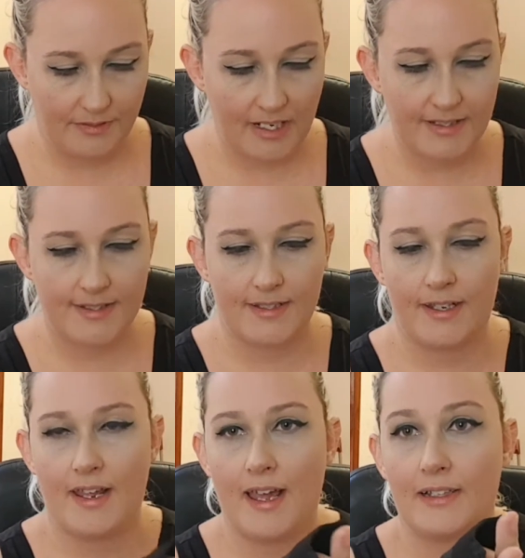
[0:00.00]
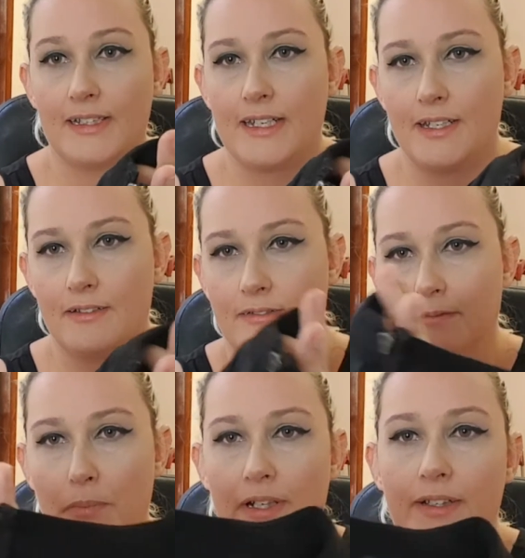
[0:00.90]
that's an Alley
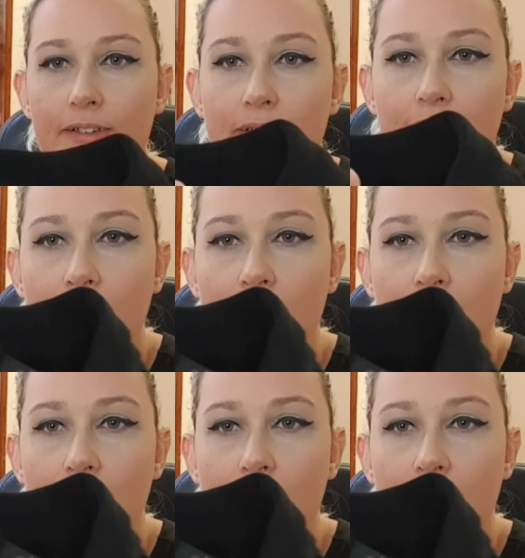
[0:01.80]
brand,